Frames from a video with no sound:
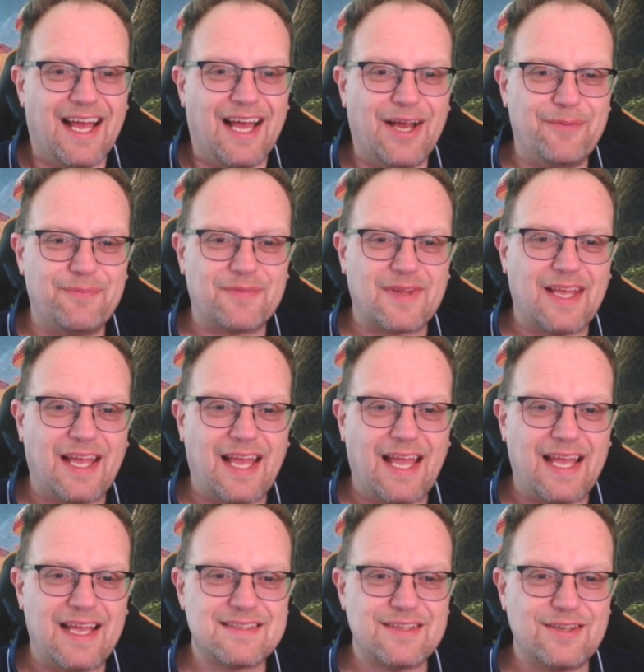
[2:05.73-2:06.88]
um,
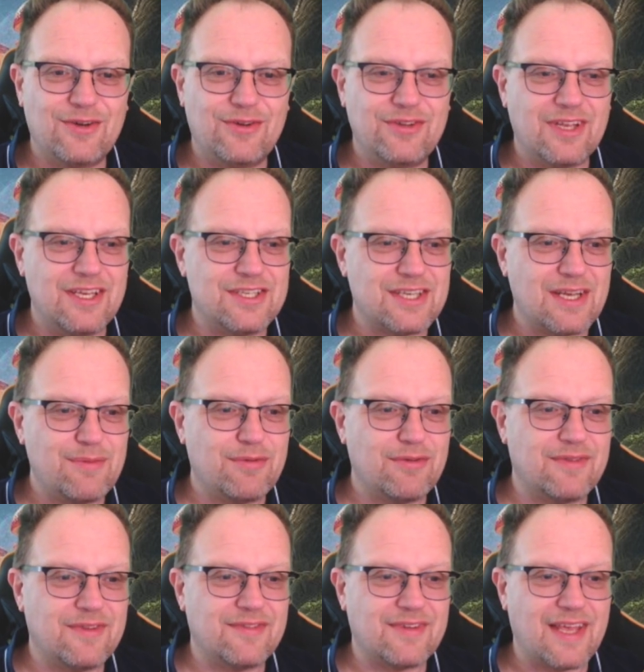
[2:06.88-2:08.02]
Hazezon, Shaper
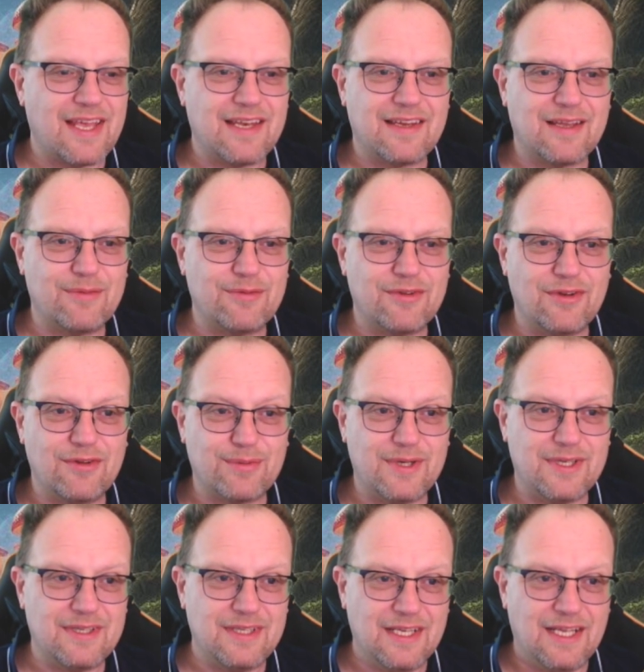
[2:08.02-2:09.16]
of the Sand, comes in as
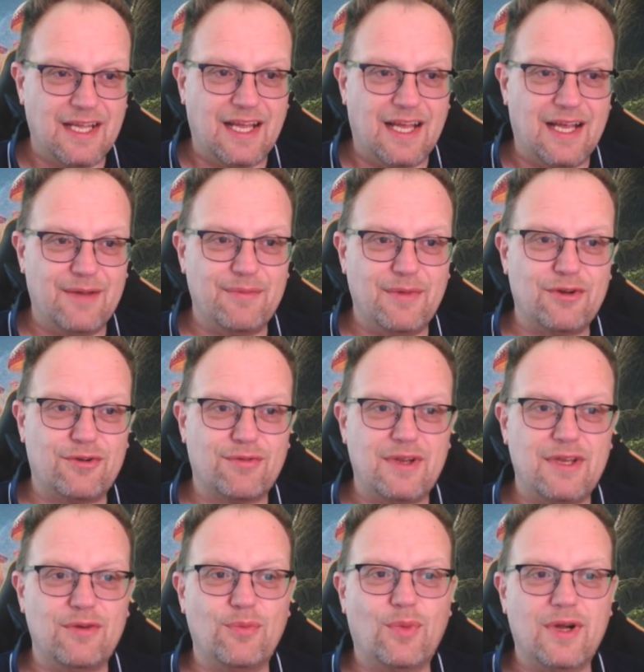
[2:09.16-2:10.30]
well. Um,
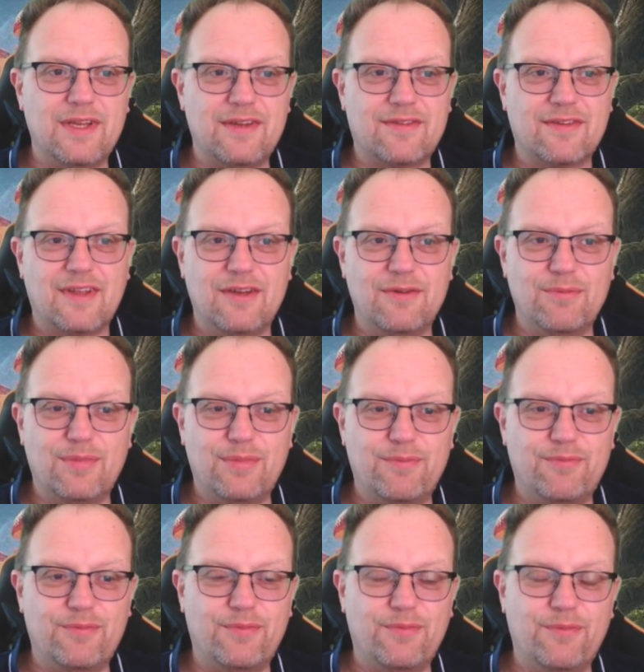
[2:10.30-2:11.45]
green, white, and
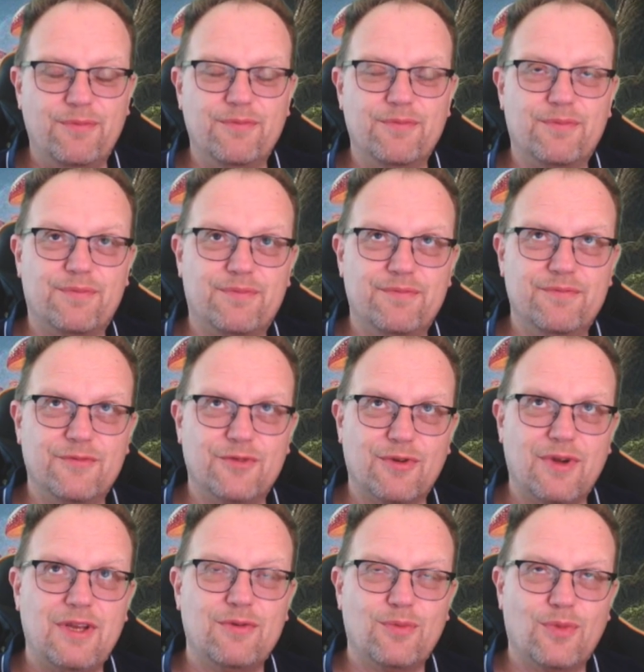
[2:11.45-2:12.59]

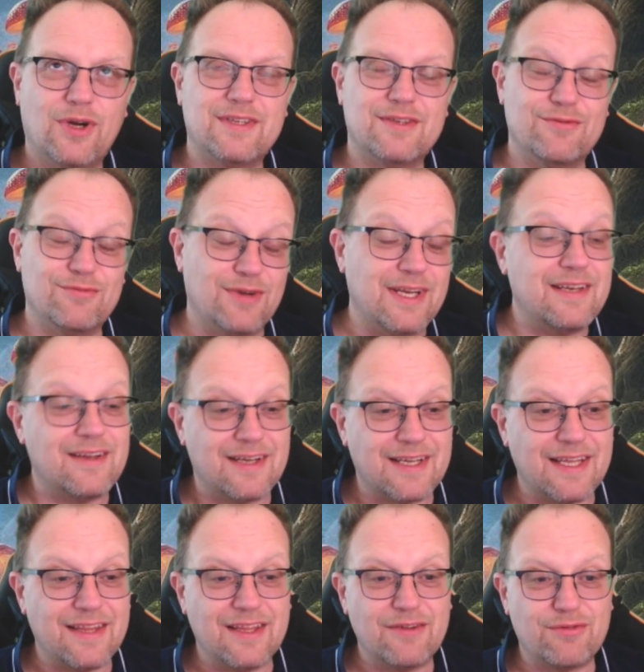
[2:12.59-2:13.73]
green, white, and red. I'll
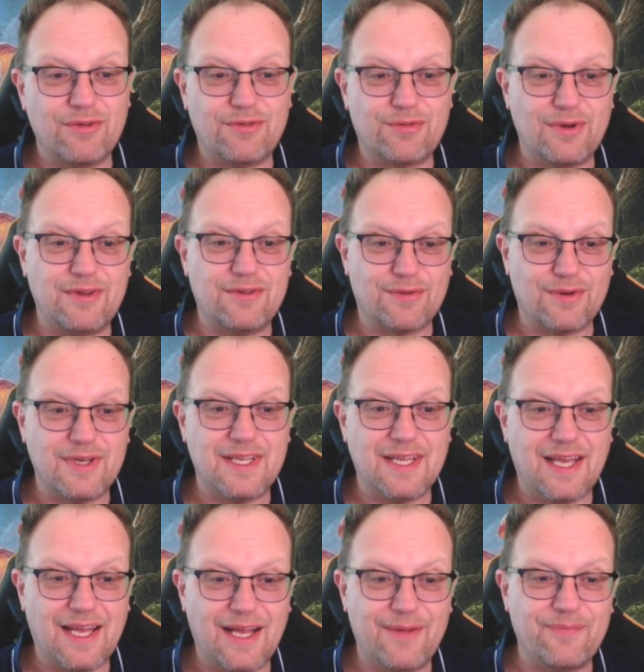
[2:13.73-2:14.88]
get there for a 3 3.
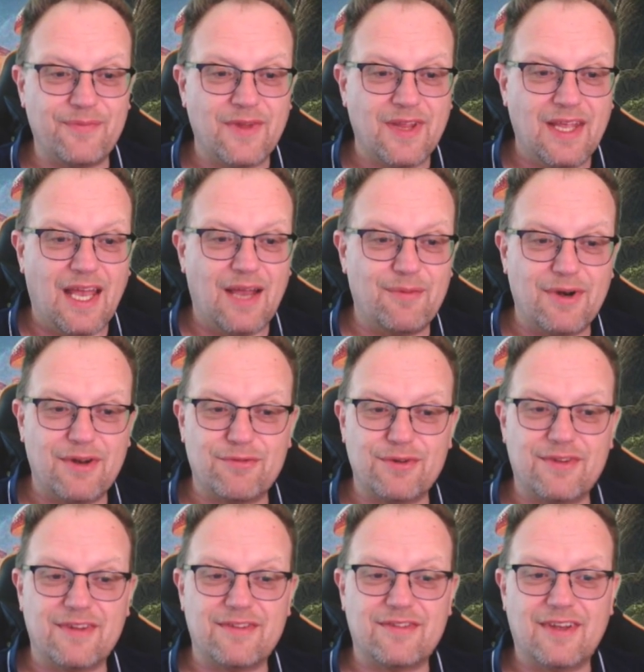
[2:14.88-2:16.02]
Um, and whenever
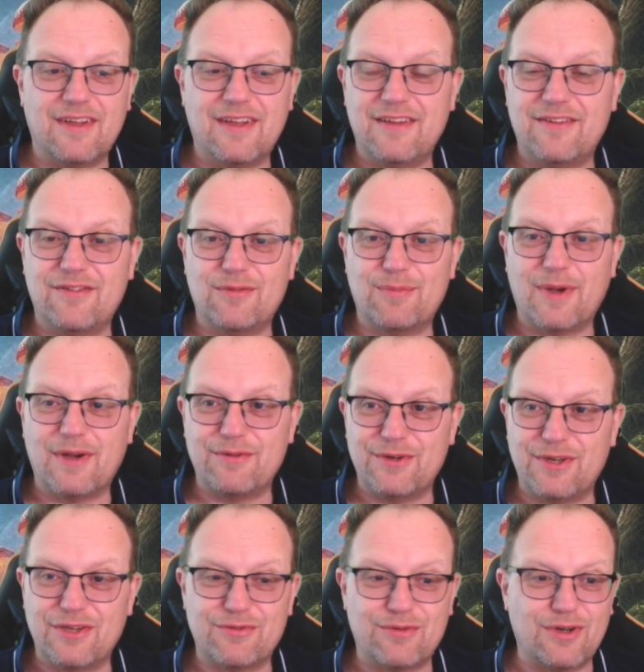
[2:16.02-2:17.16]
it does, enters the
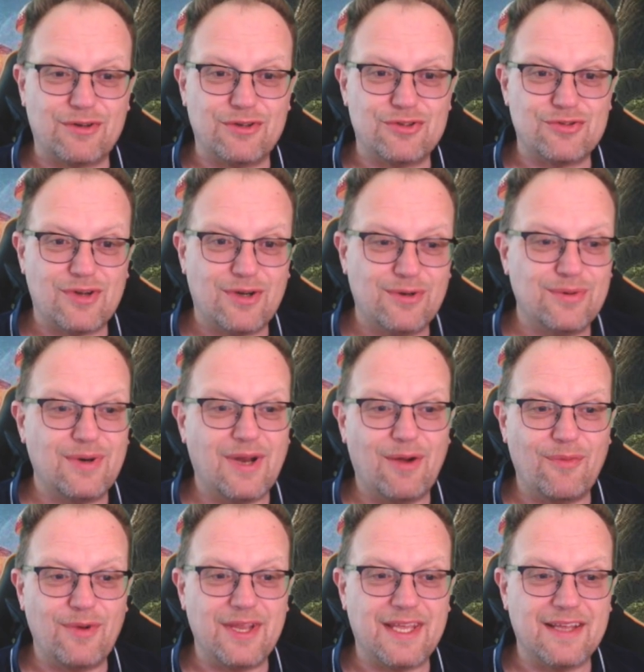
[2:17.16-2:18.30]
battlefield under our control,
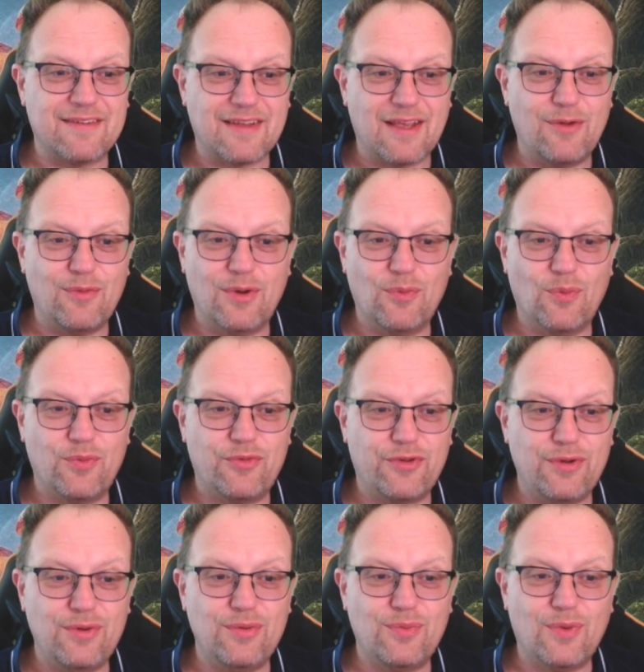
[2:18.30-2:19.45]
we get a 1
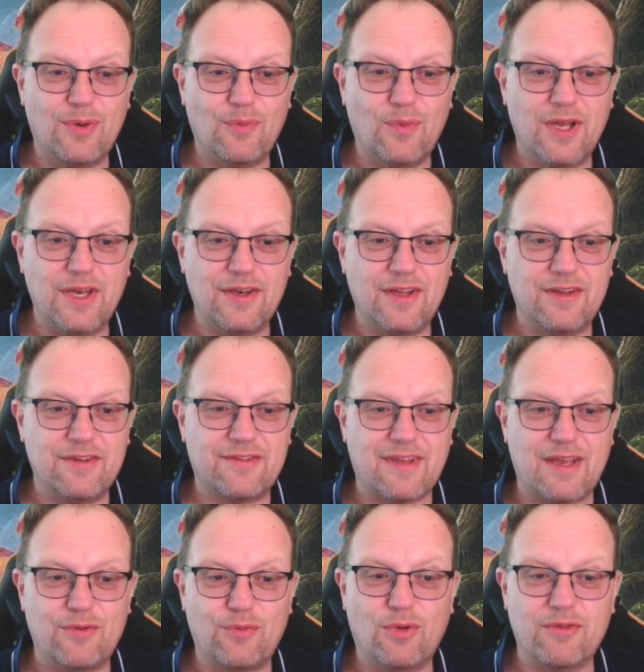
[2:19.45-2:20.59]
2 1 1
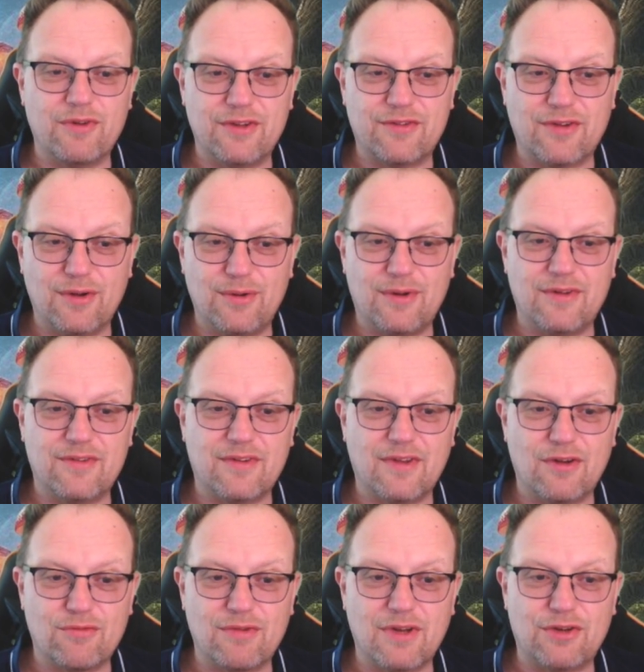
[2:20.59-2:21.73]
Sand Warrior tokens
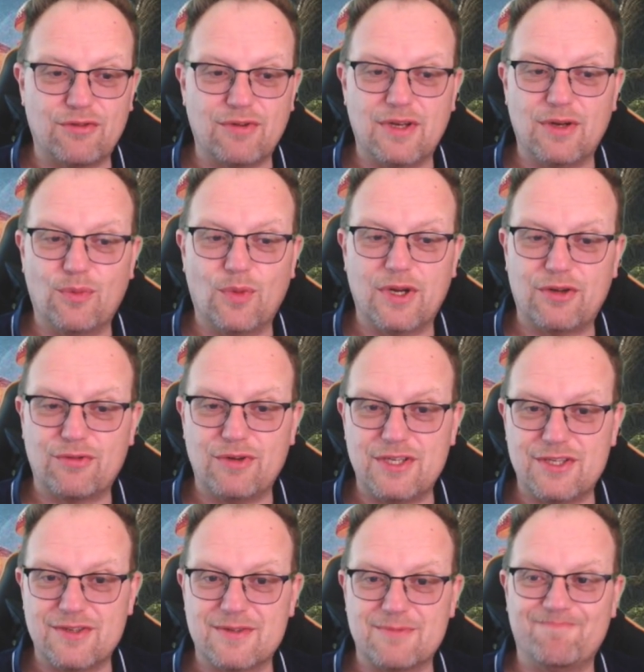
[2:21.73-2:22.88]
that are red, green, and white
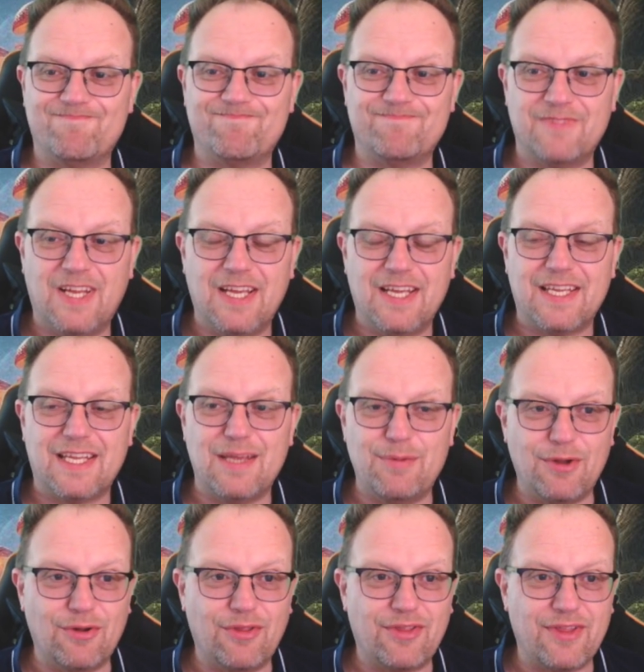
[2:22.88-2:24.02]
creatures.
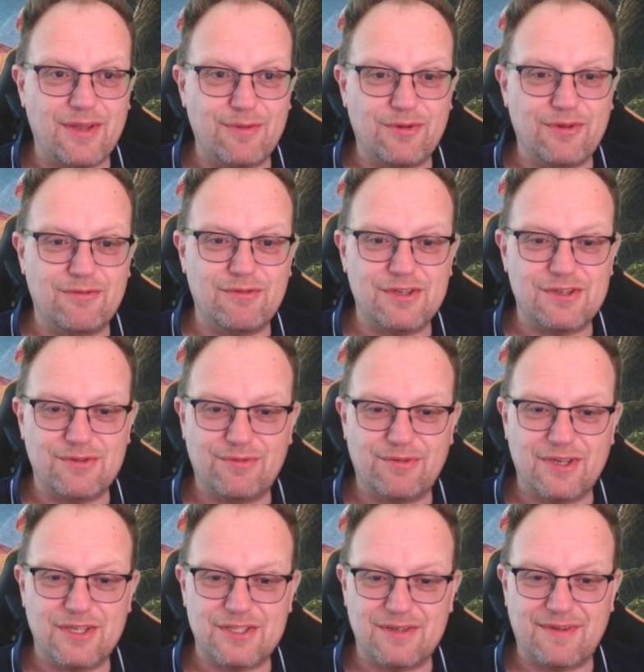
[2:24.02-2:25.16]
Keeping on theme with the original
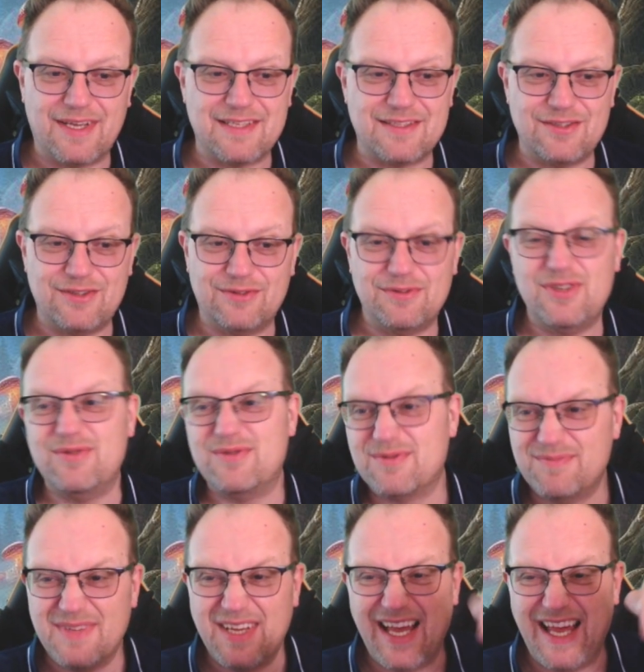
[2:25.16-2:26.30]
version of Hazezon, who's
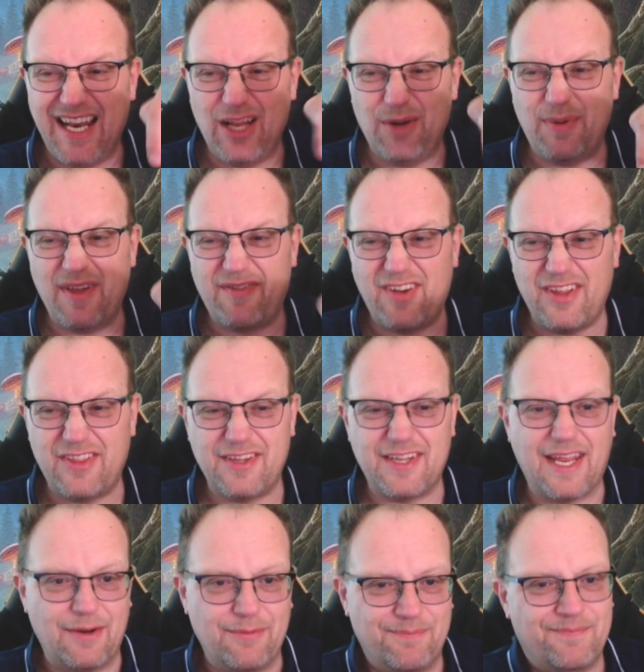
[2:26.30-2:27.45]
a little bit further
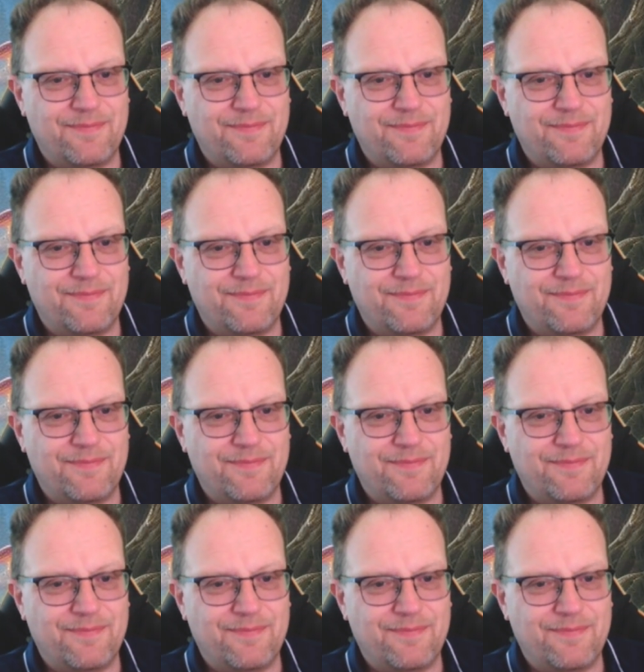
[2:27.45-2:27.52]
down.